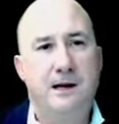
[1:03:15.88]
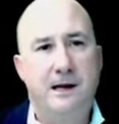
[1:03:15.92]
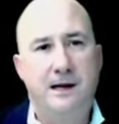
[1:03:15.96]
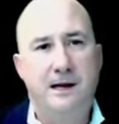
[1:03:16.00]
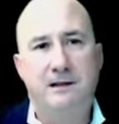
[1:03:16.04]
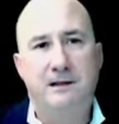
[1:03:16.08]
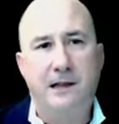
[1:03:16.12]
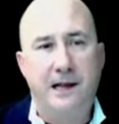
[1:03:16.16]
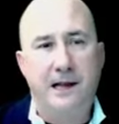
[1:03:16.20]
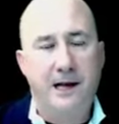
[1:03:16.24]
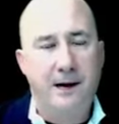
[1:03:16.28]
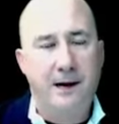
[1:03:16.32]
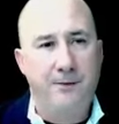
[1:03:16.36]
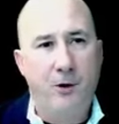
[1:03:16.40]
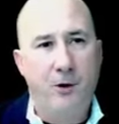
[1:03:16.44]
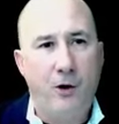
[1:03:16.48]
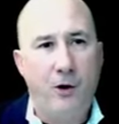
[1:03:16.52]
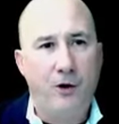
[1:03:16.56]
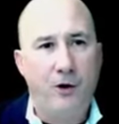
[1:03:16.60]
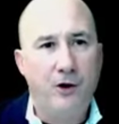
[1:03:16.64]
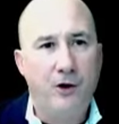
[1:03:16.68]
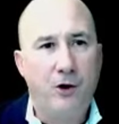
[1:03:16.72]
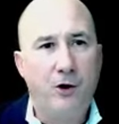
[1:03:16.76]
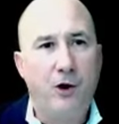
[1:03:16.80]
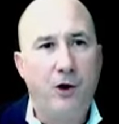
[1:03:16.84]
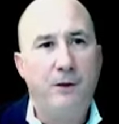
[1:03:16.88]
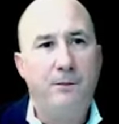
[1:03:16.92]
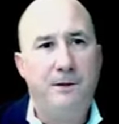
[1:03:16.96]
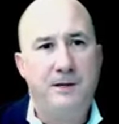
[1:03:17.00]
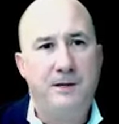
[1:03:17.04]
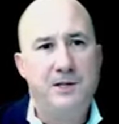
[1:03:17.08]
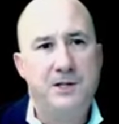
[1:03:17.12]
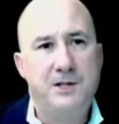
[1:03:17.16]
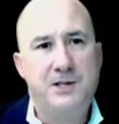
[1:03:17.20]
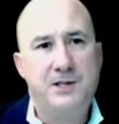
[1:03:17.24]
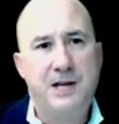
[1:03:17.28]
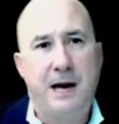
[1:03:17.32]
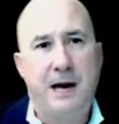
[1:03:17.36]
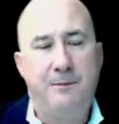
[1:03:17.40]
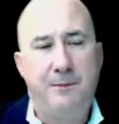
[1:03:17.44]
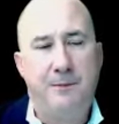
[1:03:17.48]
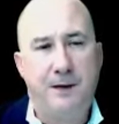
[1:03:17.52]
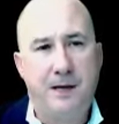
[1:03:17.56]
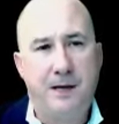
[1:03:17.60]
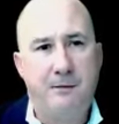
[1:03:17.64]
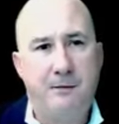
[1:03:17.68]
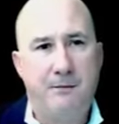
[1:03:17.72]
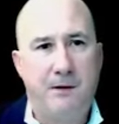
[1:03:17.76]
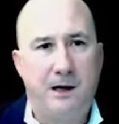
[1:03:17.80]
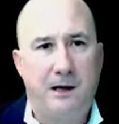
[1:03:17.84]
let them know all the garbage that's happening
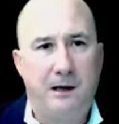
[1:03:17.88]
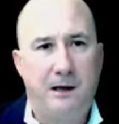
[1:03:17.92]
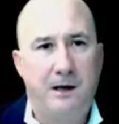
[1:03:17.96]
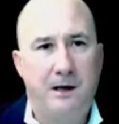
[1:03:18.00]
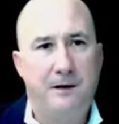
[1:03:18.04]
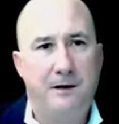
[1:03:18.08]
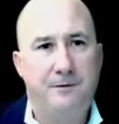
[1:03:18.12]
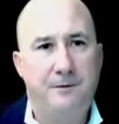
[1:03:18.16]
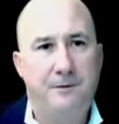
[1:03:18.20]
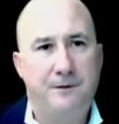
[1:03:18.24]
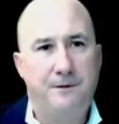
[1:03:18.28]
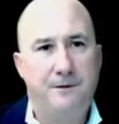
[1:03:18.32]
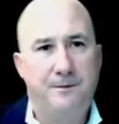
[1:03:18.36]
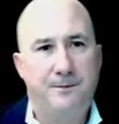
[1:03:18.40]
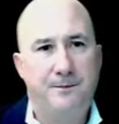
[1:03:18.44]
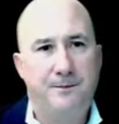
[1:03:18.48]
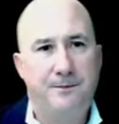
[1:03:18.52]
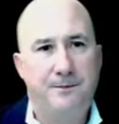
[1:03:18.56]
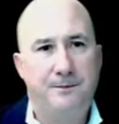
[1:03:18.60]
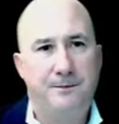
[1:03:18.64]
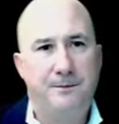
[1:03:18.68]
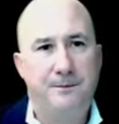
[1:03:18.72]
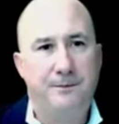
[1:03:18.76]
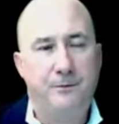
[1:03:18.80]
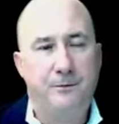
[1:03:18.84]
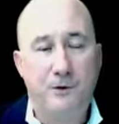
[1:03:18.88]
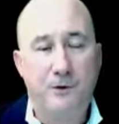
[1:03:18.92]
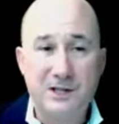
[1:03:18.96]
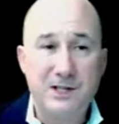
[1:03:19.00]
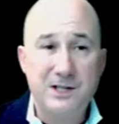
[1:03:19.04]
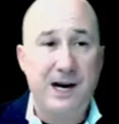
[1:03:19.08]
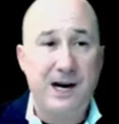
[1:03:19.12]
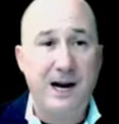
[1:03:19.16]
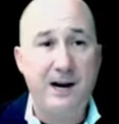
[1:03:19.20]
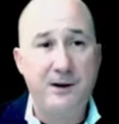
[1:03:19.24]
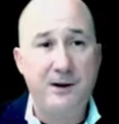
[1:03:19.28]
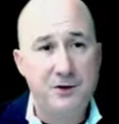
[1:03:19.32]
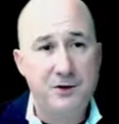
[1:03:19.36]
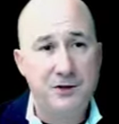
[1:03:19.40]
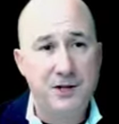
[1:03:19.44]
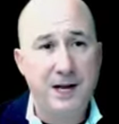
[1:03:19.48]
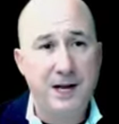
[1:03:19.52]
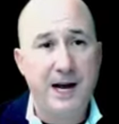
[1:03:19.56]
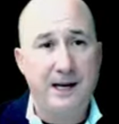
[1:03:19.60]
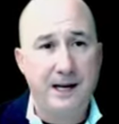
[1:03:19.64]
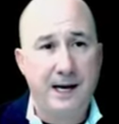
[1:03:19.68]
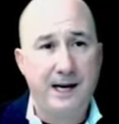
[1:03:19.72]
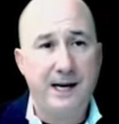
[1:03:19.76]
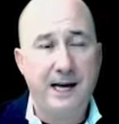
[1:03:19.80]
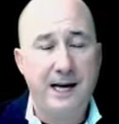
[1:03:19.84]
in my life, which I
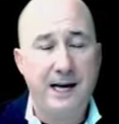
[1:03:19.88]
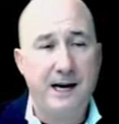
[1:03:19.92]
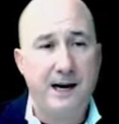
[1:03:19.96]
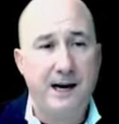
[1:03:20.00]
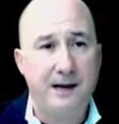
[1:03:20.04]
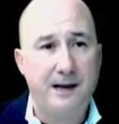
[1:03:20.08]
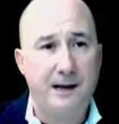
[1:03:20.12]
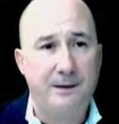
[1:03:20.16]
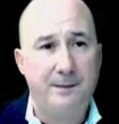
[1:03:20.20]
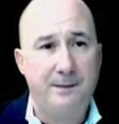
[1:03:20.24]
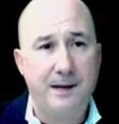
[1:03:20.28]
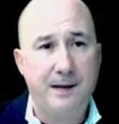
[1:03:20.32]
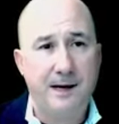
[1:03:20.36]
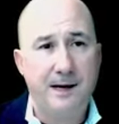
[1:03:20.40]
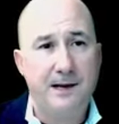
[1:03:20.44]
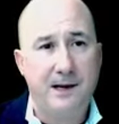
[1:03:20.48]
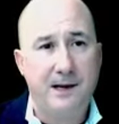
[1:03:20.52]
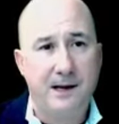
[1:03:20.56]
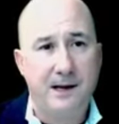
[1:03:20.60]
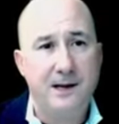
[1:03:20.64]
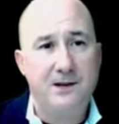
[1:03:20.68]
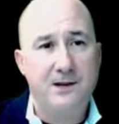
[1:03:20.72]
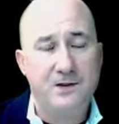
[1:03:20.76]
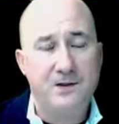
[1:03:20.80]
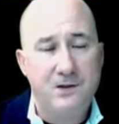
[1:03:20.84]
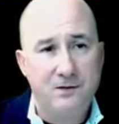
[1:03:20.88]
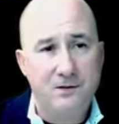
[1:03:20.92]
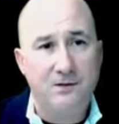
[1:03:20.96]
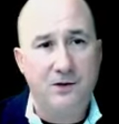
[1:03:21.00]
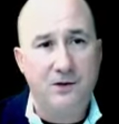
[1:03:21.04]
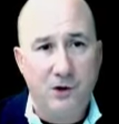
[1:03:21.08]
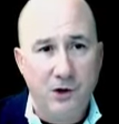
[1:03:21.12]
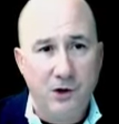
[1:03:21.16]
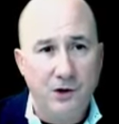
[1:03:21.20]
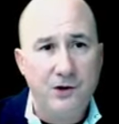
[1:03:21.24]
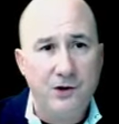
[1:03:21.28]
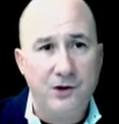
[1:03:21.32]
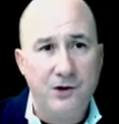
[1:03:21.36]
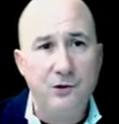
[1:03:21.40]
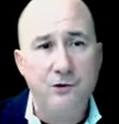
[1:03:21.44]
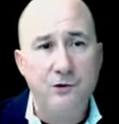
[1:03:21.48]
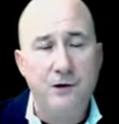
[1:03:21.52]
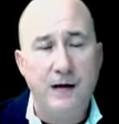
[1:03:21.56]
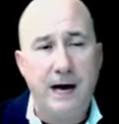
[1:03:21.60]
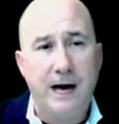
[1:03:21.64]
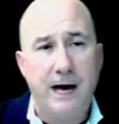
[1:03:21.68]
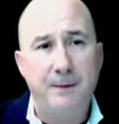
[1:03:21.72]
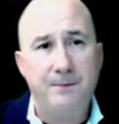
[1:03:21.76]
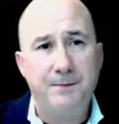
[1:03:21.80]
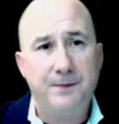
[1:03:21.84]
understand. I get it. I mean, it is good to do
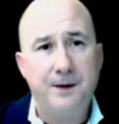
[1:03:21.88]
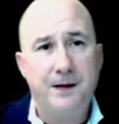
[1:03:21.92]
that.